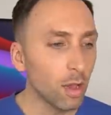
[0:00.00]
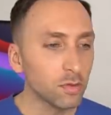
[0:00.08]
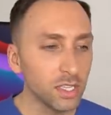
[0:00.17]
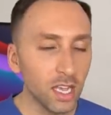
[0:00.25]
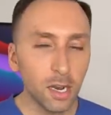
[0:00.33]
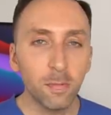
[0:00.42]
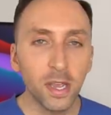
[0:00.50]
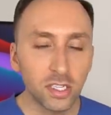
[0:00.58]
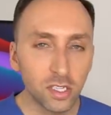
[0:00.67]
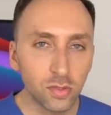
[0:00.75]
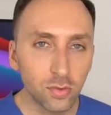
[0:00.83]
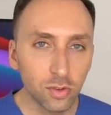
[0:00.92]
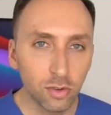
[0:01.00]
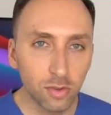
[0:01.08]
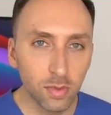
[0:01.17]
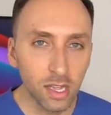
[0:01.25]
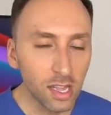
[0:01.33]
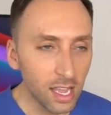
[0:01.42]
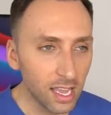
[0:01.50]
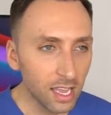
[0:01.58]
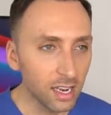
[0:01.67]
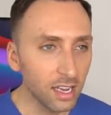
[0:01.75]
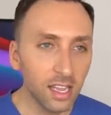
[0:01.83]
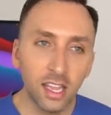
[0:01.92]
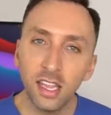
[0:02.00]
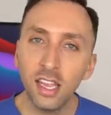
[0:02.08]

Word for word: I was in a patient's room, and